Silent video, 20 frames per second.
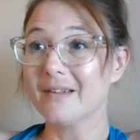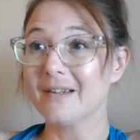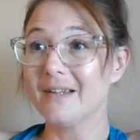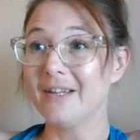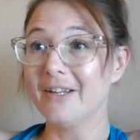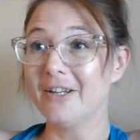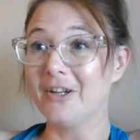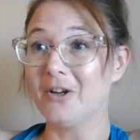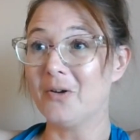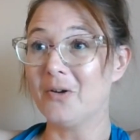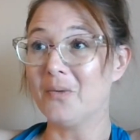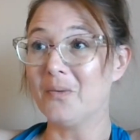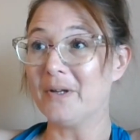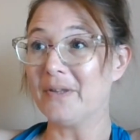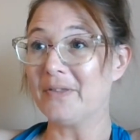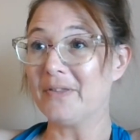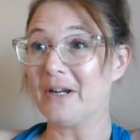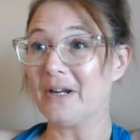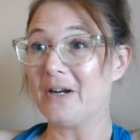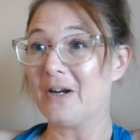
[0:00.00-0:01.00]

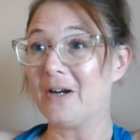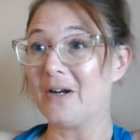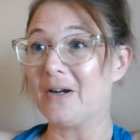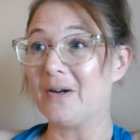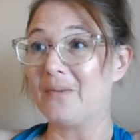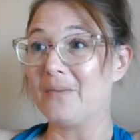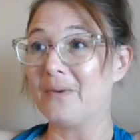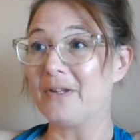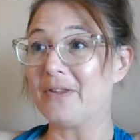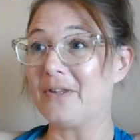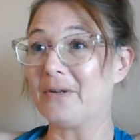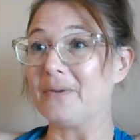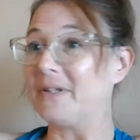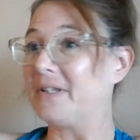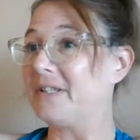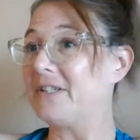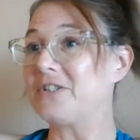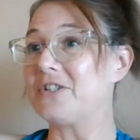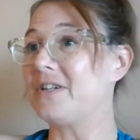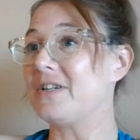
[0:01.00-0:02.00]
what their
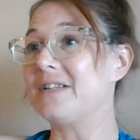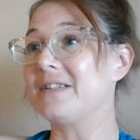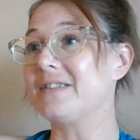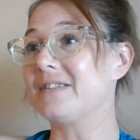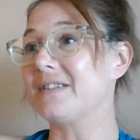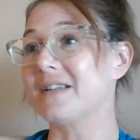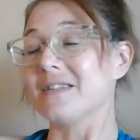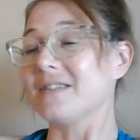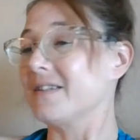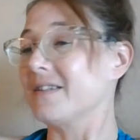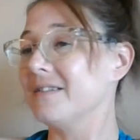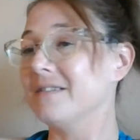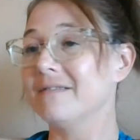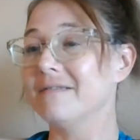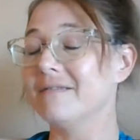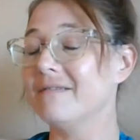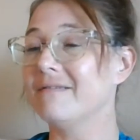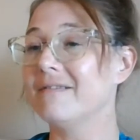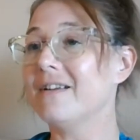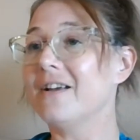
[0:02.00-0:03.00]
religion is doesn't
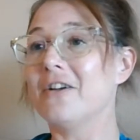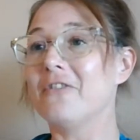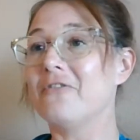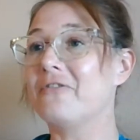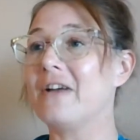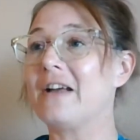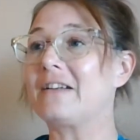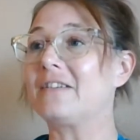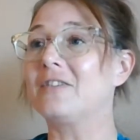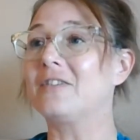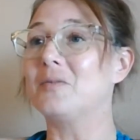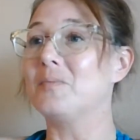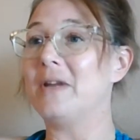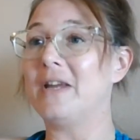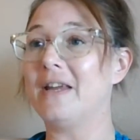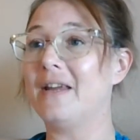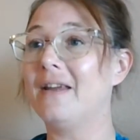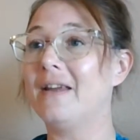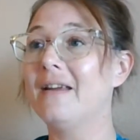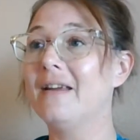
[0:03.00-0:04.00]
affect
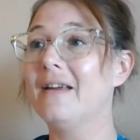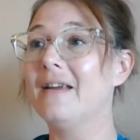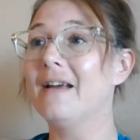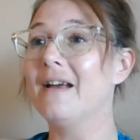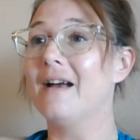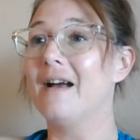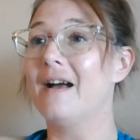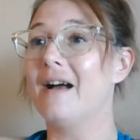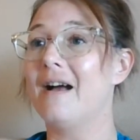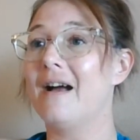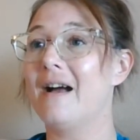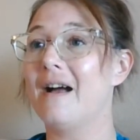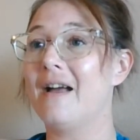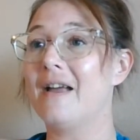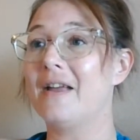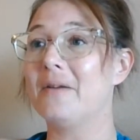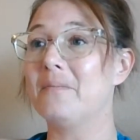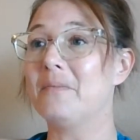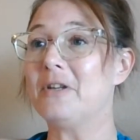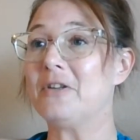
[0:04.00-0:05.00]
me.
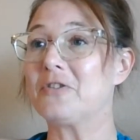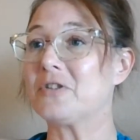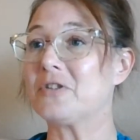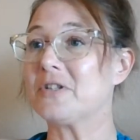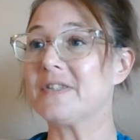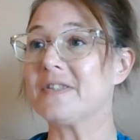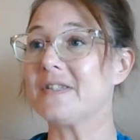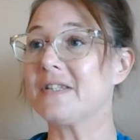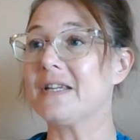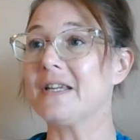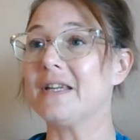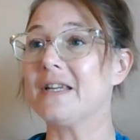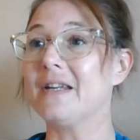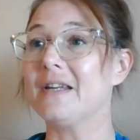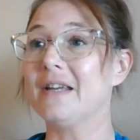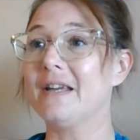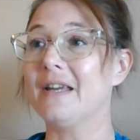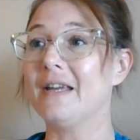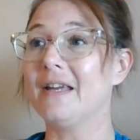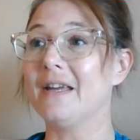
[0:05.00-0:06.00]
I'm
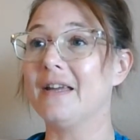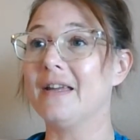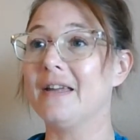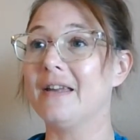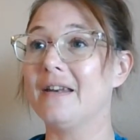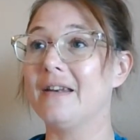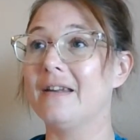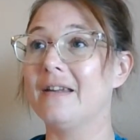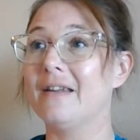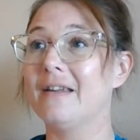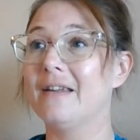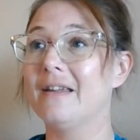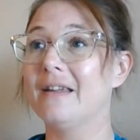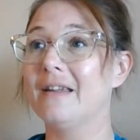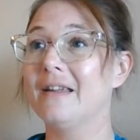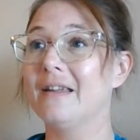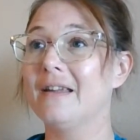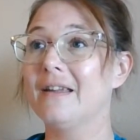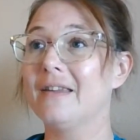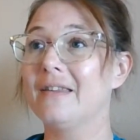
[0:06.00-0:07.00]
interested in
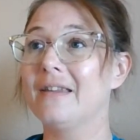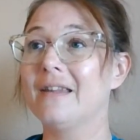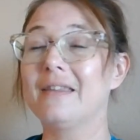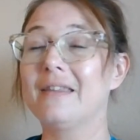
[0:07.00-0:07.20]
the